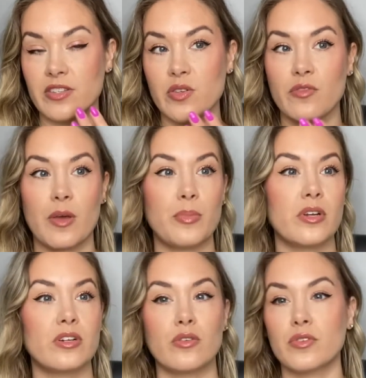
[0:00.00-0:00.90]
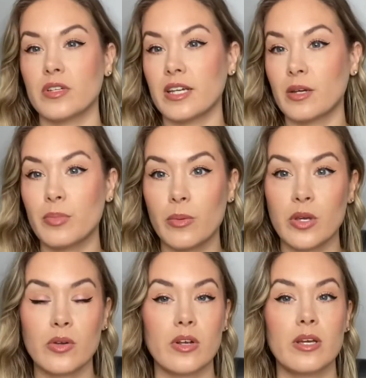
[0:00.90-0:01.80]
So if I put it over like a B B
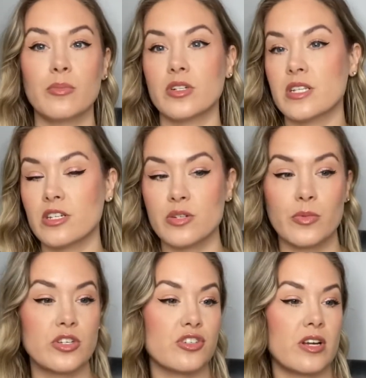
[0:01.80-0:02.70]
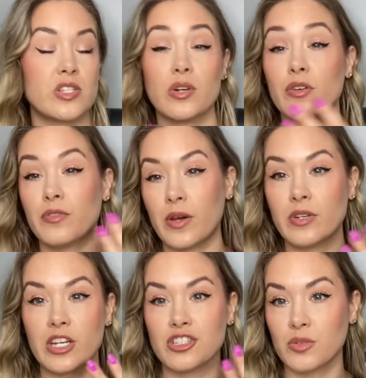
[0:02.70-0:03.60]
cream or a tinted moisturizer or
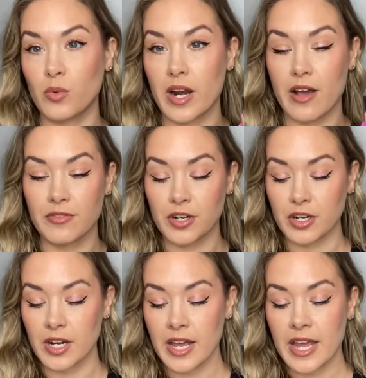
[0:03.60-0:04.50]
foundation, whatever,